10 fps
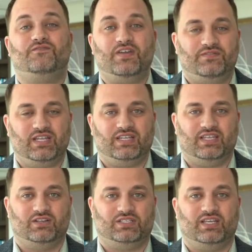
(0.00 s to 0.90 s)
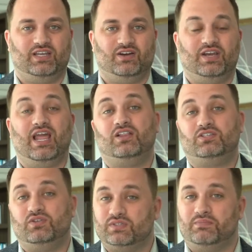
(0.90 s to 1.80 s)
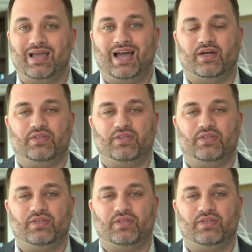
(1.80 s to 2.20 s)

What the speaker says: 50 deals a year. Now let's do some math.